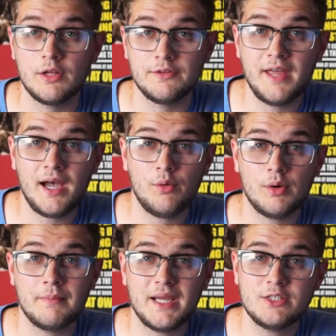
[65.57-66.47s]
Now, a
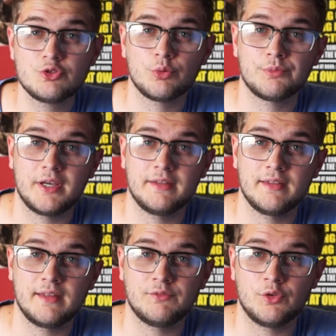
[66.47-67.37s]
major update
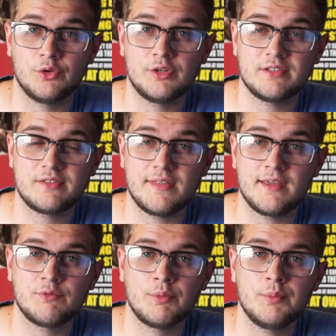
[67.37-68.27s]
that they've done is that
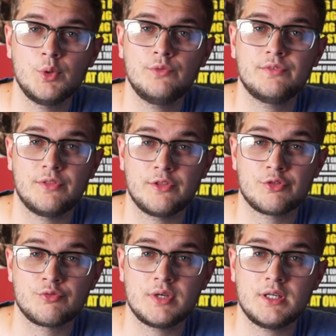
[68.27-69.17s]
they've removed the
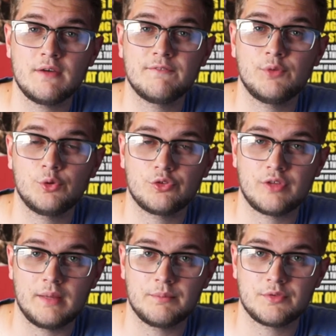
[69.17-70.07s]
3
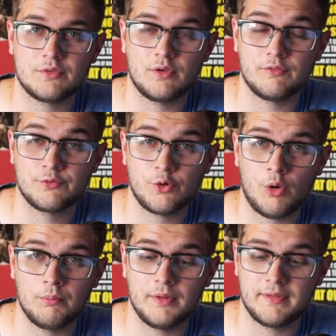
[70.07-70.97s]
footsteps
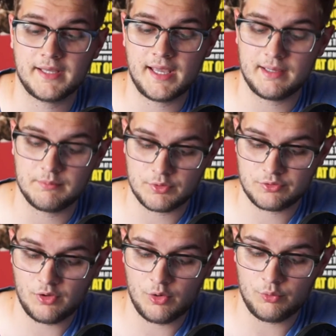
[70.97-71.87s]
from the game.
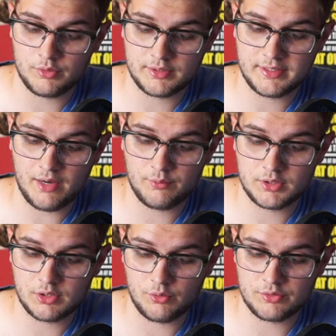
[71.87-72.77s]
So now when
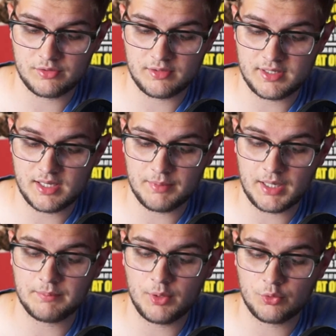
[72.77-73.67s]
you go into the
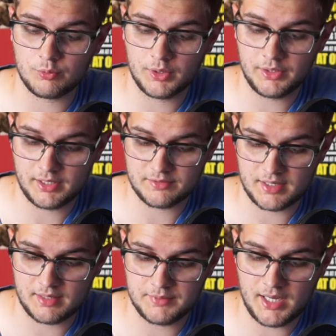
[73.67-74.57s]
nearby Pokemon, as
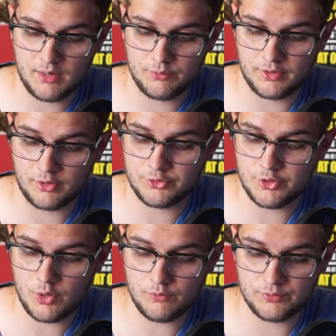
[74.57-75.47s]
I am now, there are
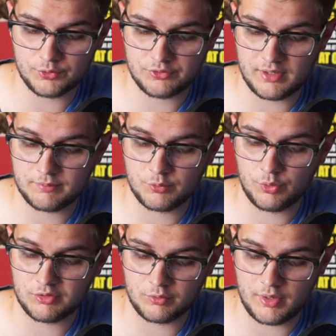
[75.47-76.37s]
no footsteps
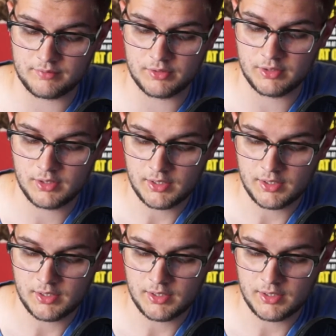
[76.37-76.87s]
whatsoever.